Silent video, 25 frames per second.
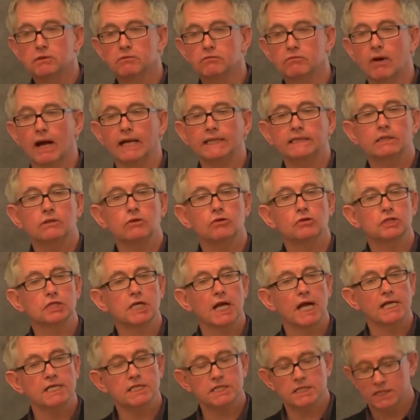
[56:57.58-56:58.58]
radical
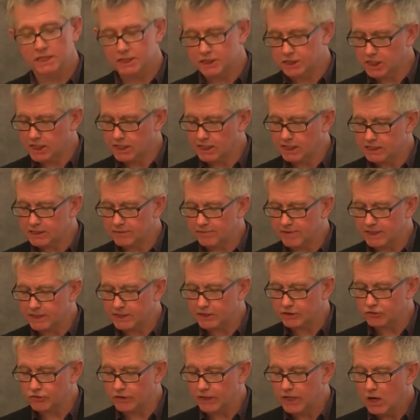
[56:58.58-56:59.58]
change in the journalism
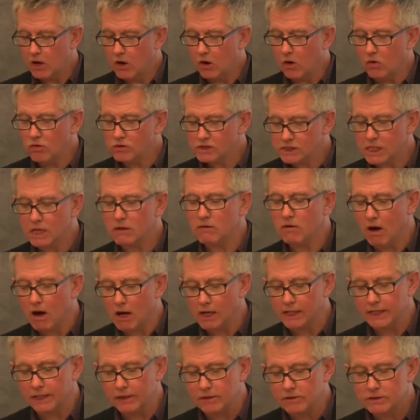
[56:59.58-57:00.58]
industry, also
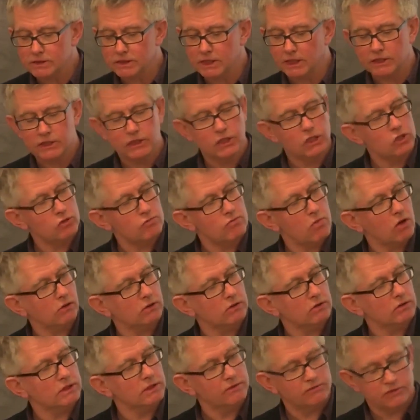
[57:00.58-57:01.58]
argues that new
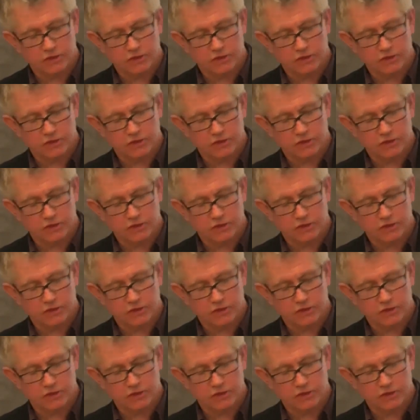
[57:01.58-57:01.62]
models of